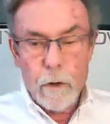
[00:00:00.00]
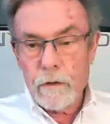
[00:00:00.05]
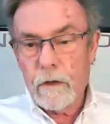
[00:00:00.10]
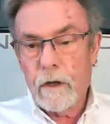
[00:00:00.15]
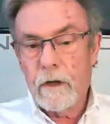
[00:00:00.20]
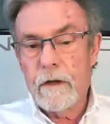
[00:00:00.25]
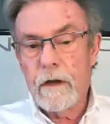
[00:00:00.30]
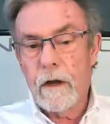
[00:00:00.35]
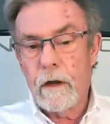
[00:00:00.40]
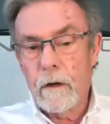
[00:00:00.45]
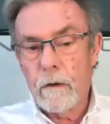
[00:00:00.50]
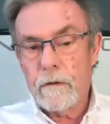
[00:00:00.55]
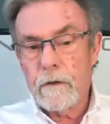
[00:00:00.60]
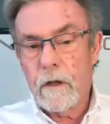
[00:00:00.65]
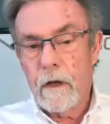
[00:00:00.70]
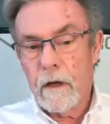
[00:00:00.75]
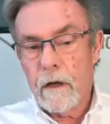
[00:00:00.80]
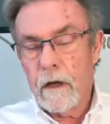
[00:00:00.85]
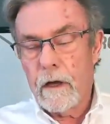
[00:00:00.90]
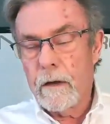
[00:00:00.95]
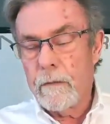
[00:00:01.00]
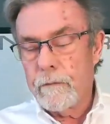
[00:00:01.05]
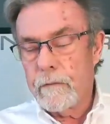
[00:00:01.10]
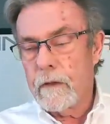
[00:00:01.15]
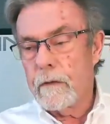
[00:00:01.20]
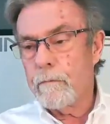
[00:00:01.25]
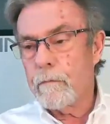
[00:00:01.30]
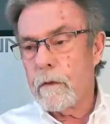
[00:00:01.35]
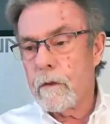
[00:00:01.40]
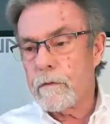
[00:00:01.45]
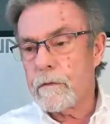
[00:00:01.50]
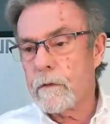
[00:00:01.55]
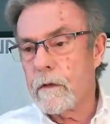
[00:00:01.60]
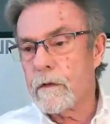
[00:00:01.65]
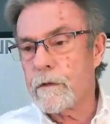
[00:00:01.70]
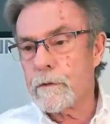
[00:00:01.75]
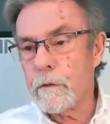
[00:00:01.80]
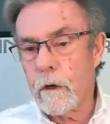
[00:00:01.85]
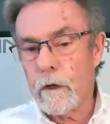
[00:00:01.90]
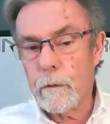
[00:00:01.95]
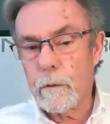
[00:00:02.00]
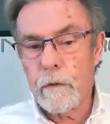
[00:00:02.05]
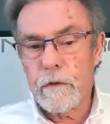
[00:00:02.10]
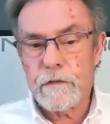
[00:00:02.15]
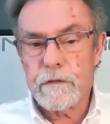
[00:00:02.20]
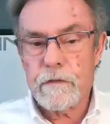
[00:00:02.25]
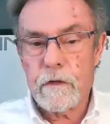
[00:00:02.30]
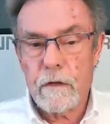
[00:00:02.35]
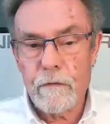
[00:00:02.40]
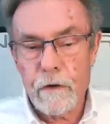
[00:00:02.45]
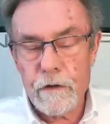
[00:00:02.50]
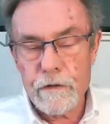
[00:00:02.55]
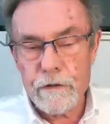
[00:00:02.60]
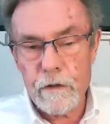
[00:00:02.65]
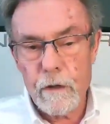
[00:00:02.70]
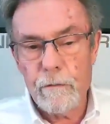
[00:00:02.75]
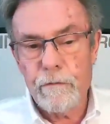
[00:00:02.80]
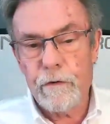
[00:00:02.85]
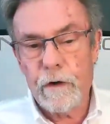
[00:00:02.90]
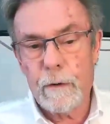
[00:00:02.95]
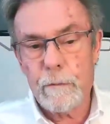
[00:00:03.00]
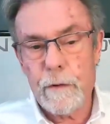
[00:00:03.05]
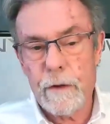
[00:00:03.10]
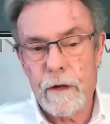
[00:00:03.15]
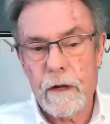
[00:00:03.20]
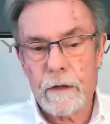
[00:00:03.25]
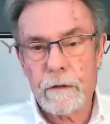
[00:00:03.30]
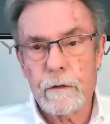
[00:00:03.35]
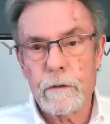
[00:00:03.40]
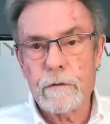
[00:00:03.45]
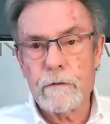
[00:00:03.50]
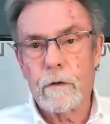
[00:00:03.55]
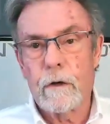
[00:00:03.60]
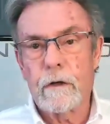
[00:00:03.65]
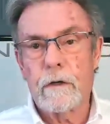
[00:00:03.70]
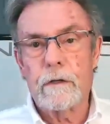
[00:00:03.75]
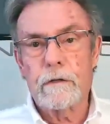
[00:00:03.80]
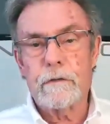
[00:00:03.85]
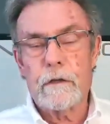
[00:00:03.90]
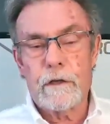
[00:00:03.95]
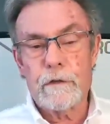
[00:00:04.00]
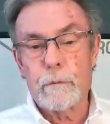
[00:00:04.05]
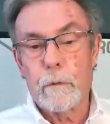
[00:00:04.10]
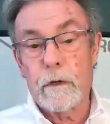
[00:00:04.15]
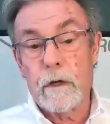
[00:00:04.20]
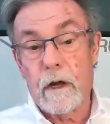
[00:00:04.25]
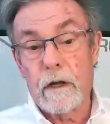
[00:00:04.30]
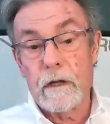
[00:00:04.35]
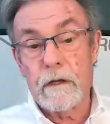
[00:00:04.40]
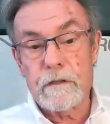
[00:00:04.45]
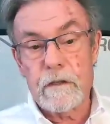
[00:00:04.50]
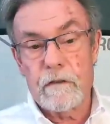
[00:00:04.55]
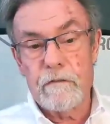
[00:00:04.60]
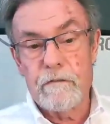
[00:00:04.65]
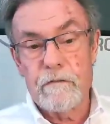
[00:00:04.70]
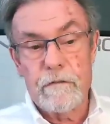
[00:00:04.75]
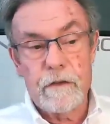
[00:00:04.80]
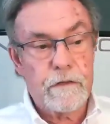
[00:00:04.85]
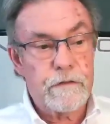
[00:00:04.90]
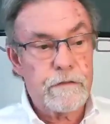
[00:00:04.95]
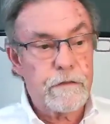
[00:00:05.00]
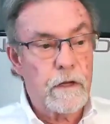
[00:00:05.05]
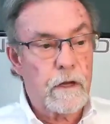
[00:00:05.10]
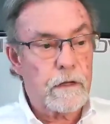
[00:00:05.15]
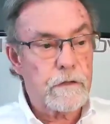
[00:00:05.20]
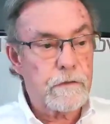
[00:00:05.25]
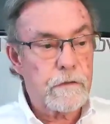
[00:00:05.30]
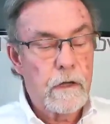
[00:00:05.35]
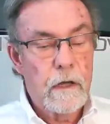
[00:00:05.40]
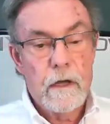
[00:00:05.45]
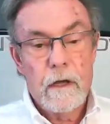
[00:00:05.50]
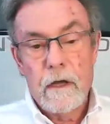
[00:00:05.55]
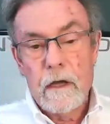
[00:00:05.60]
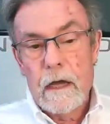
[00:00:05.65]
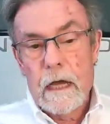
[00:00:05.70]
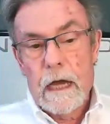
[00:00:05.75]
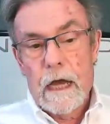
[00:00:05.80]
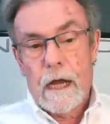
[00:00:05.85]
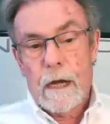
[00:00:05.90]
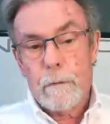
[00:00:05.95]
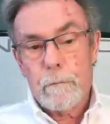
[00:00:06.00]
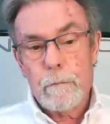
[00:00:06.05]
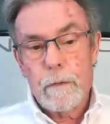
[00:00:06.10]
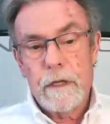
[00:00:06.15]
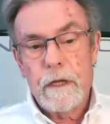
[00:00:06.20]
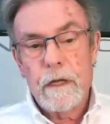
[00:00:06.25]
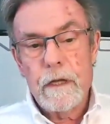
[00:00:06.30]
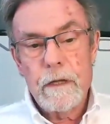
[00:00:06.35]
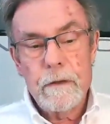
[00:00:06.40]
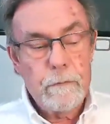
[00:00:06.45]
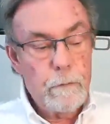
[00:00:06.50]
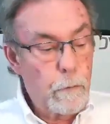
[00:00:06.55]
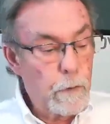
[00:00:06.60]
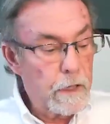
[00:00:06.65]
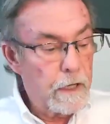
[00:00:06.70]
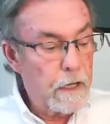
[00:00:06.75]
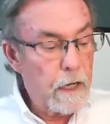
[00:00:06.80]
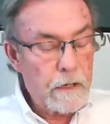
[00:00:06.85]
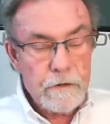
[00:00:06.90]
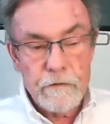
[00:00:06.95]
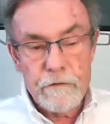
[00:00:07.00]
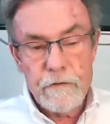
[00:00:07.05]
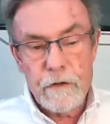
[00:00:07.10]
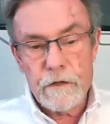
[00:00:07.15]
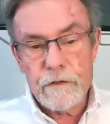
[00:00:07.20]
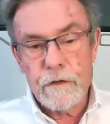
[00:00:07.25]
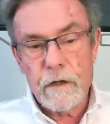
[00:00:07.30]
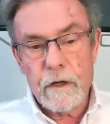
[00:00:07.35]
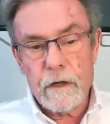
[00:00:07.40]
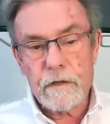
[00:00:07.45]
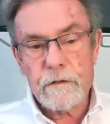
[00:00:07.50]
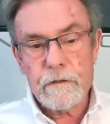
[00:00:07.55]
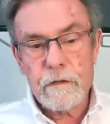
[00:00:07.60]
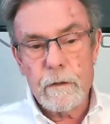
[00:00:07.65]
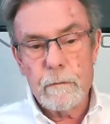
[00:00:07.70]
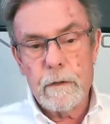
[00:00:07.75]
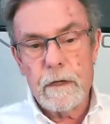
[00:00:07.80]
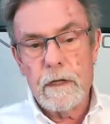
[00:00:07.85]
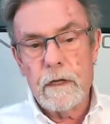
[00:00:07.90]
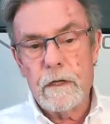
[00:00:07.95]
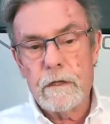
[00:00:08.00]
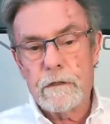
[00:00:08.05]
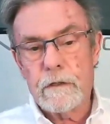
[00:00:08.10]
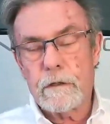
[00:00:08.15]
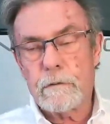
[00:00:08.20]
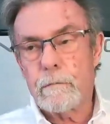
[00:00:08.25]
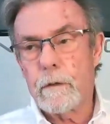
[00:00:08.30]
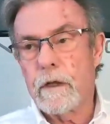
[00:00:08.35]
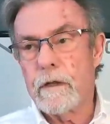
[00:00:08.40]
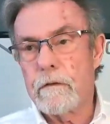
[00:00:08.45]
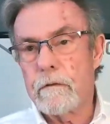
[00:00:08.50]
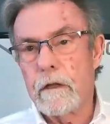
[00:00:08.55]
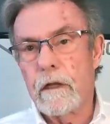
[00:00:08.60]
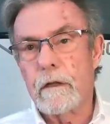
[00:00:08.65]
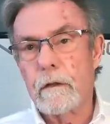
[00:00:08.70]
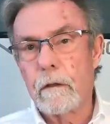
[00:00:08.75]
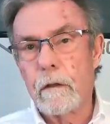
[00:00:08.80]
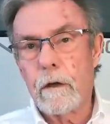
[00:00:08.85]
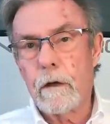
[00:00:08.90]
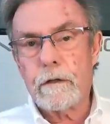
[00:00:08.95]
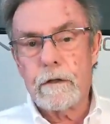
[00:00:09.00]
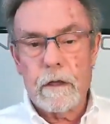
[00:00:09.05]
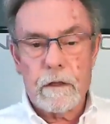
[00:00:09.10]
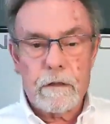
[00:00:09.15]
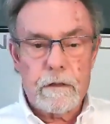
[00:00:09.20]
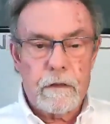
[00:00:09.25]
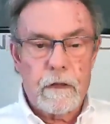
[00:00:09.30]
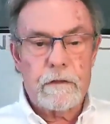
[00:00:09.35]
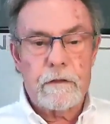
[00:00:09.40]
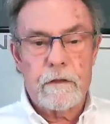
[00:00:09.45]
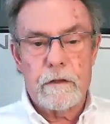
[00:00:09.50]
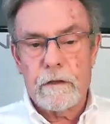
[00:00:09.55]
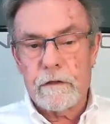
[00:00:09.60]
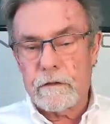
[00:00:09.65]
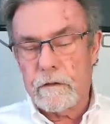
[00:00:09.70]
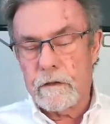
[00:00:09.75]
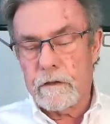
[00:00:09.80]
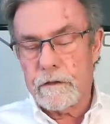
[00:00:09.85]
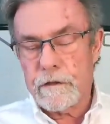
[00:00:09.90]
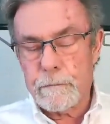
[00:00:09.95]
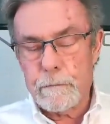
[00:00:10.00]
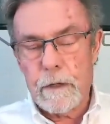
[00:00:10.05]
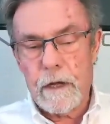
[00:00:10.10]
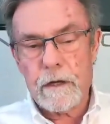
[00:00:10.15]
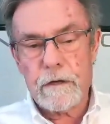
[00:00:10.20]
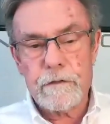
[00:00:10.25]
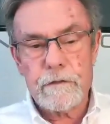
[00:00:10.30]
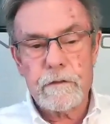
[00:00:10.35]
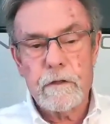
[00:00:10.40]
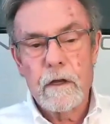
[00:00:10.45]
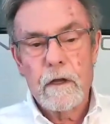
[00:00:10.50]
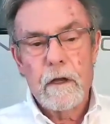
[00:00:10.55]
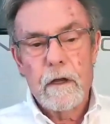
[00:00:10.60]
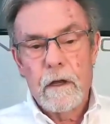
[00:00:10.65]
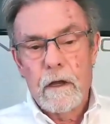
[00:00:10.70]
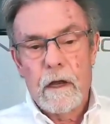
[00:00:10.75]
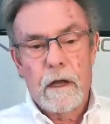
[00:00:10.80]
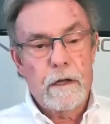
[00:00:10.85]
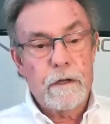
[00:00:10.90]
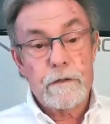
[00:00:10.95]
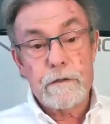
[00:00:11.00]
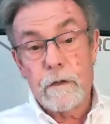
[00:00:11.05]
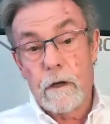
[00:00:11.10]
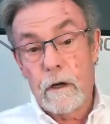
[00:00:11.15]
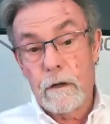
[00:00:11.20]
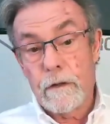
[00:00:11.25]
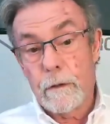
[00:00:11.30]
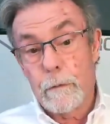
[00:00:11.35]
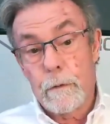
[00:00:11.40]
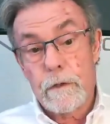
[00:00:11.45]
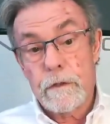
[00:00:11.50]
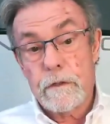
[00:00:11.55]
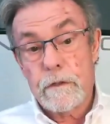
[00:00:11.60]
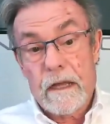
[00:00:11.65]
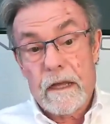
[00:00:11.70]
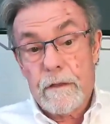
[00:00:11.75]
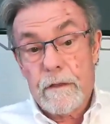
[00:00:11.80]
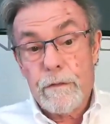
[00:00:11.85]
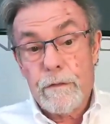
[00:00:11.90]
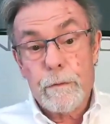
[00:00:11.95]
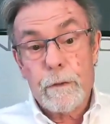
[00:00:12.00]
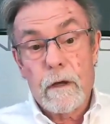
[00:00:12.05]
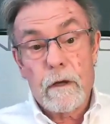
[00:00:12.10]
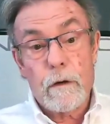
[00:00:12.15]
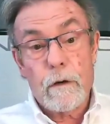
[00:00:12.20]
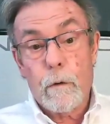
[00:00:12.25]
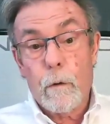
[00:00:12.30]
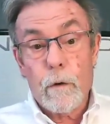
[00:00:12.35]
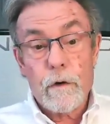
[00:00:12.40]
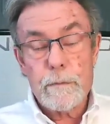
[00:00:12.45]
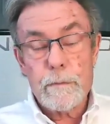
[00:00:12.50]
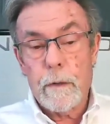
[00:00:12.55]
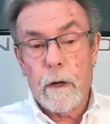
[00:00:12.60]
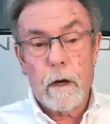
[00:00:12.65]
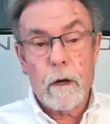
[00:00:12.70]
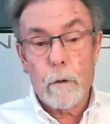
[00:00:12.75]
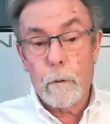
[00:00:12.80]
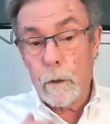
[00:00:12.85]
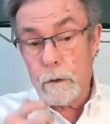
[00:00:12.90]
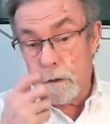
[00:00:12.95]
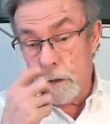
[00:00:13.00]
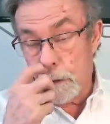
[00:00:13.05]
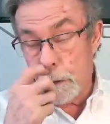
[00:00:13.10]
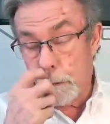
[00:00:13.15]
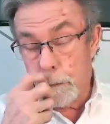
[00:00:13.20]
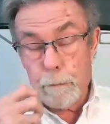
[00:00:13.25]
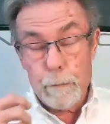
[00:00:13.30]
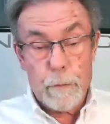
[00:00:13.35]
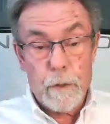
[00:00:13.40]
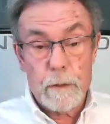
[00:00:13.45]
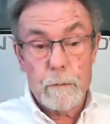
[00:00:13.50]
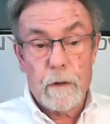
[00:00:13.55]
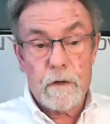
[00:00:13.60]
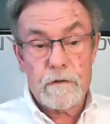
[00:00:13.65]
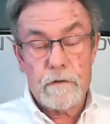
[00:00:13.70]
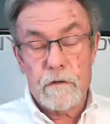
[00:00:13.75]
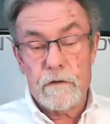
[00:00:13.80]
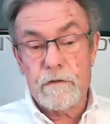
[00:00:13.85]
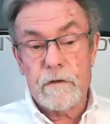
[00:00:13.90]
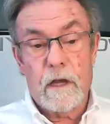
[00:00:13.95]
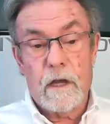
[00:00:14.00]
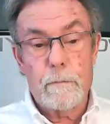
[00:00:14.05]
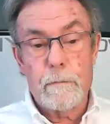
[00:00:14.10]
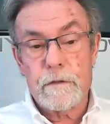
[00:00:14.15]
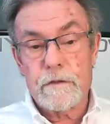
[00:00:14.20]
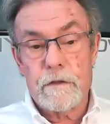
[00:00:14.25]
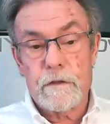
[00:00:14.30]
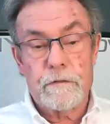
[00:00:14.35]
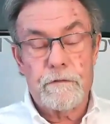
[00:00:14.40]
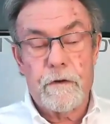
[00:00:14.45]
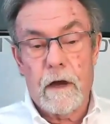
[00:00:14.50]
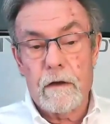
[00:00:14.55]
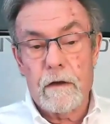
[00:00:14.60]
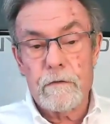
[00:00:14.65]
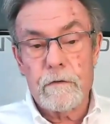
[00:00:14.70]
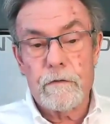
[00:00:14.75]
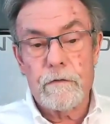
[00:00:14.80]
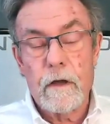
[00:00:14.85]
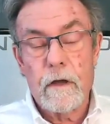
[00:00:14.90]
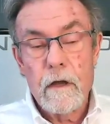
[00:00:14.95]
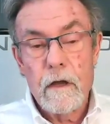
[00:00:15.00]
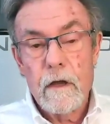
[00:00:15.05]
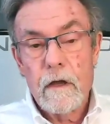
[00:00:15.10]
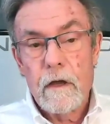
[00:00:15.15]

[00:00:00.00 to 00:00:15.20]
Paul Dondero uh, started with a set of our subframe connectors on his S197 V6. he when he got the V6, I mean, he just he, he looked at, at the, the specs and he saw that it was like 300 horsepower, which is pretty much the same as the five to